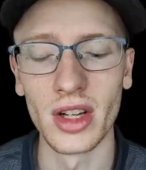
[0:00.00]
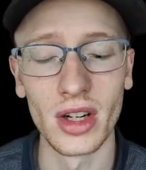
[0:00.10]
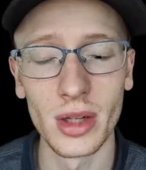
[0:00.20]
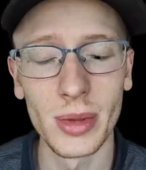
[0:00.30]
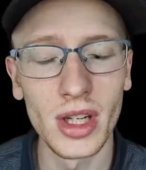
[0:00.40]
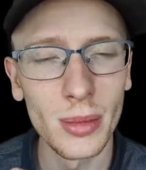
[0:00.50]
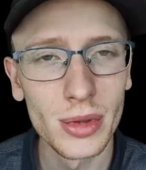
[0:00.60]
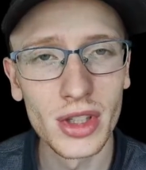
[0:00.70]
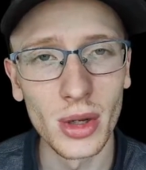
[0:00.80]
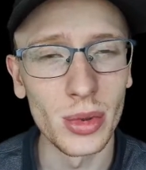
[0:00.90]
they are going to be
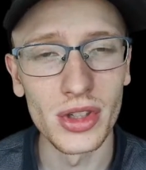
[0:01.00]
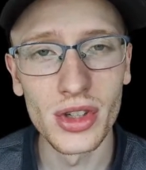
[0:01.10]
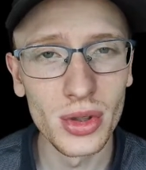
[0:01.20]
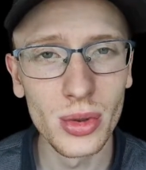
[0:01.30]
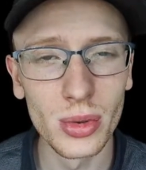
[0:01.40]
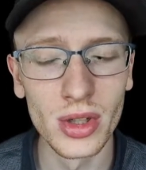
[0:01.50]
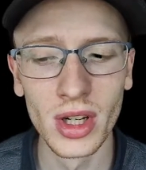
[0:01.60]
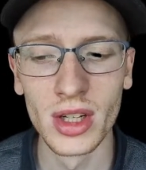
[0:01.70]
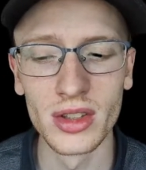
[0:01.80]
numbers that we tune